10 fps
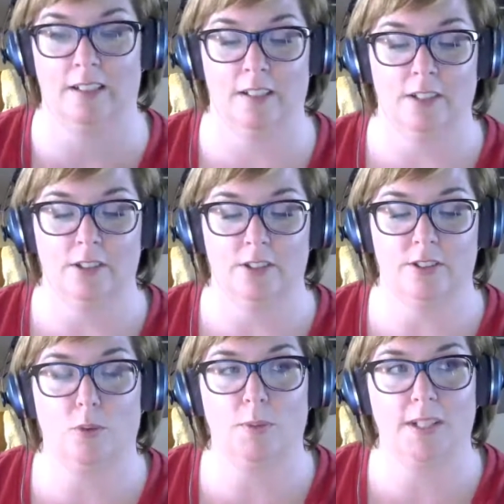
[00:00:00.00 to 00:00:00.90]
So
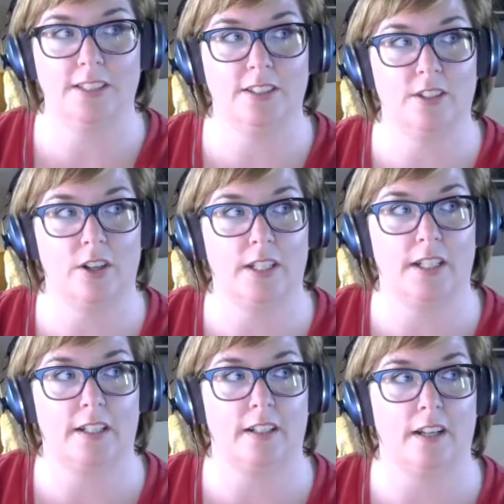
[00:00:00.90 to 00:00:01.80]
when I
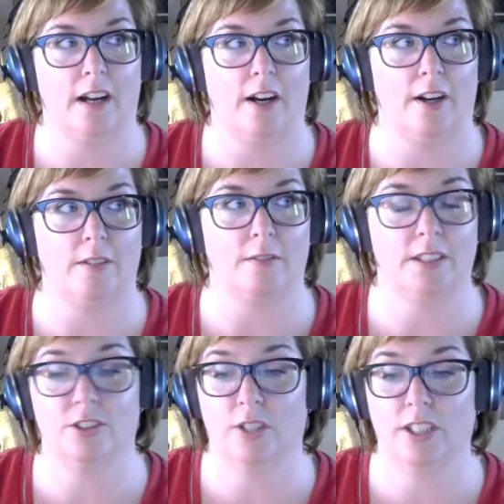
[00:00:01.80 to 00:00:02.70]
started
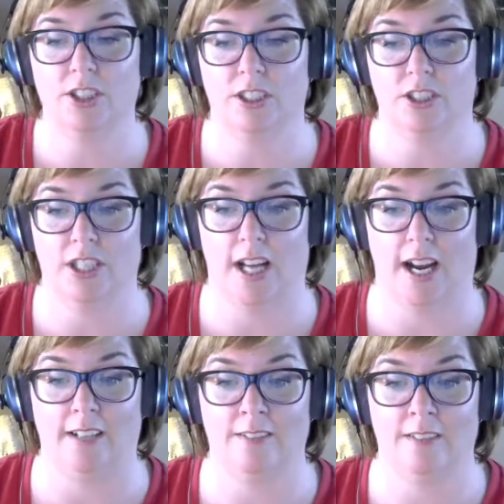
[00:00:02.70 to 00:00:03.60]
construction chat,
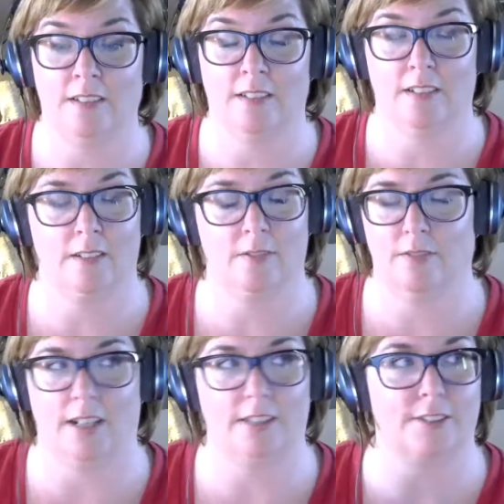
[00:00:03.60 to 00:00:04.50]
I
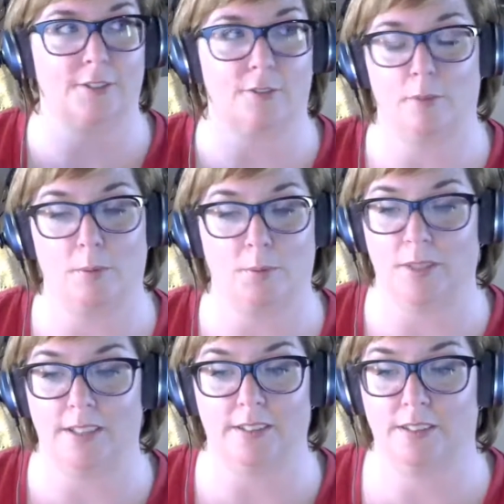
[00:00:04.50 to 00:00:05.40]
don't even remember
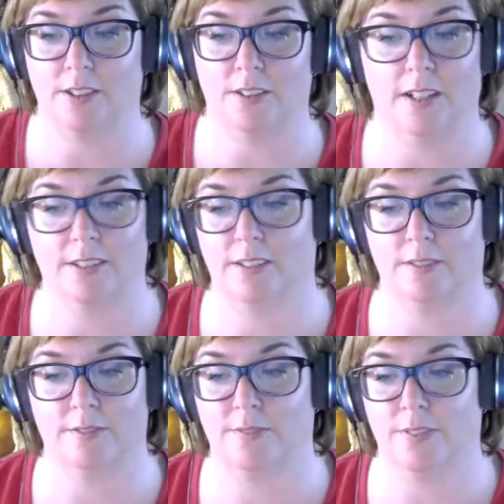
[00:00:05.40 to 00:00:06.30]
when,
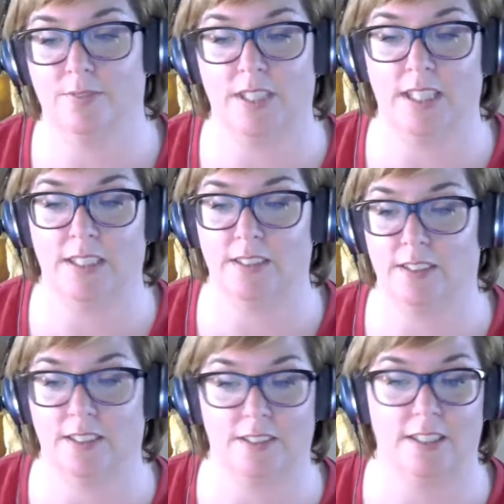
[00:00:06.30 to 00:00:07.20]
2015,
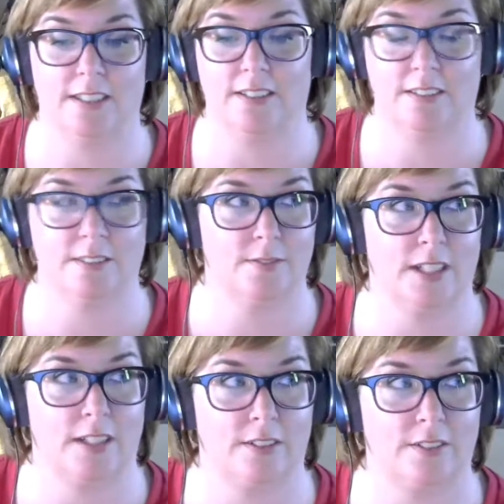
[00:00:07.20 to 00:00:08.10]
16,
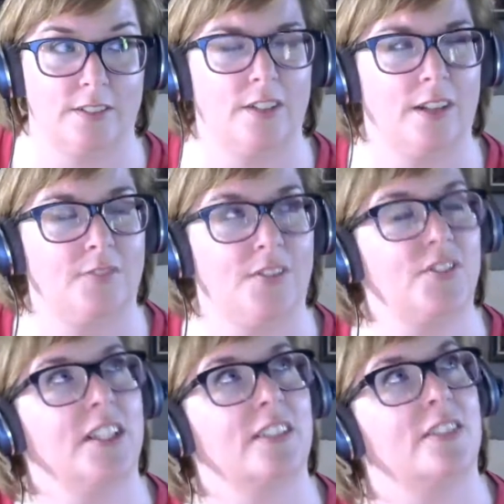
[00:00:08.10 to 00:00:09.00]
whatever. No, not
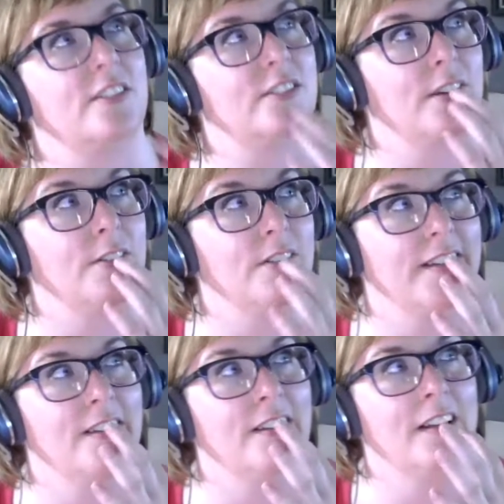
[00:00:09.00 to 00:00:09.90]
15 because I started working
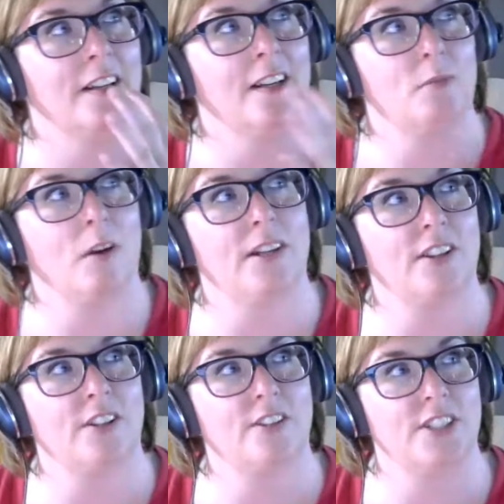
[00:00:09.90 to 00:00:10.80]
here. Probably
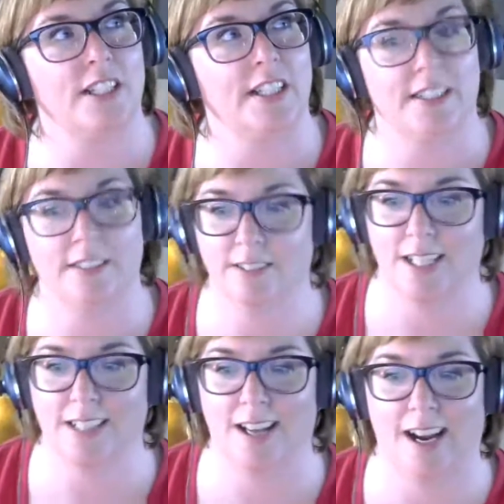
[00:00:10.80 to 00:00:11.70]
13, like
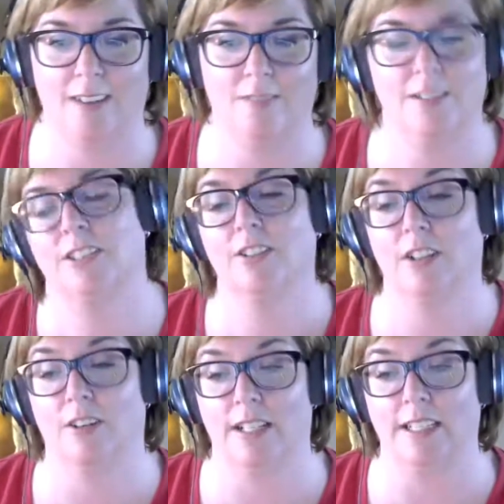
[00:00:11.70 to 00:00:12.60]
that. It's still
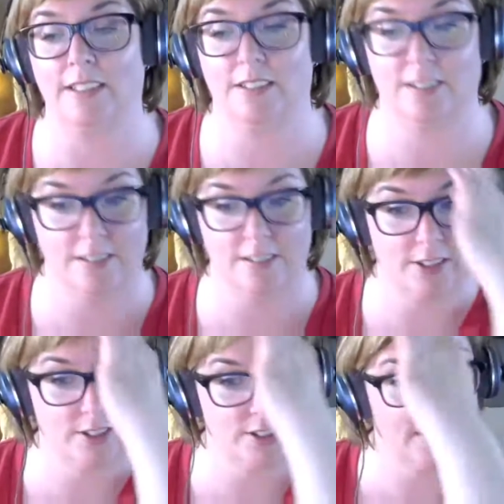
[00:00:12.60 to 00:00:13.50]
going. It's
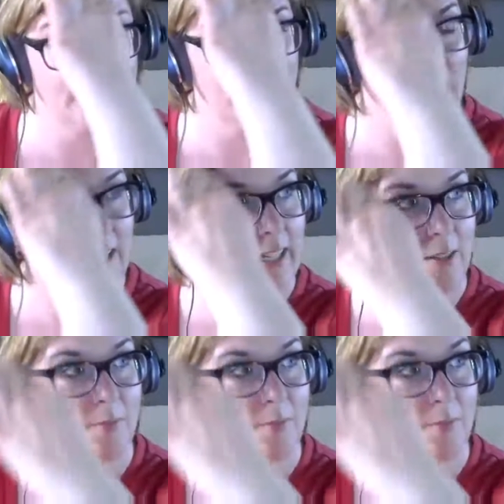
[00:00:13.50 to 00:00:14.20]
Thursdays at 9 a.m.